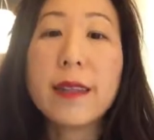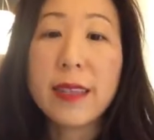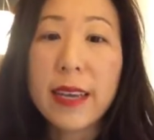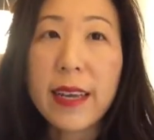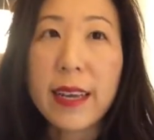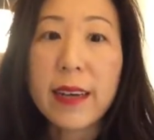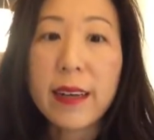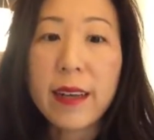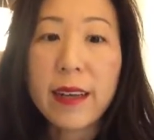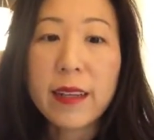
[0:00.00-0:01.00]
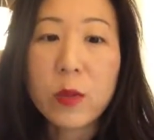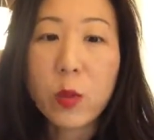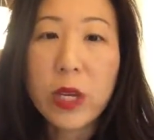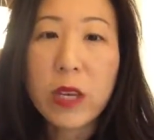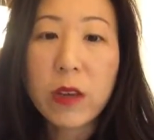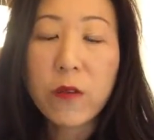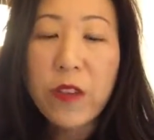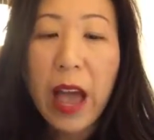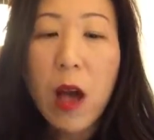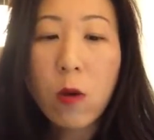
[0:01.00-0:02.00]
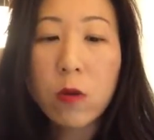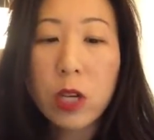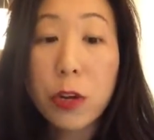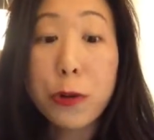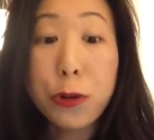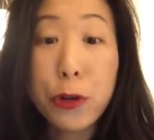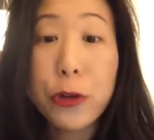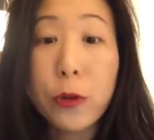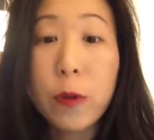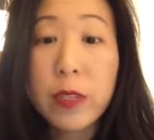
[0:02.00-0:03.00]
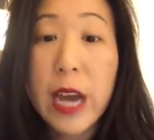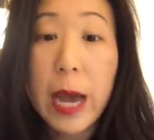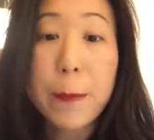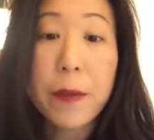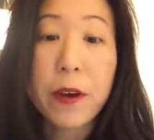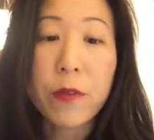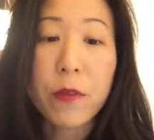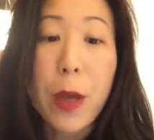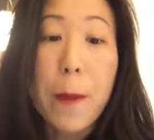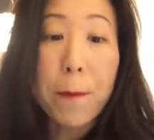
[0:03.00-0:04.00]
did is we found a new type of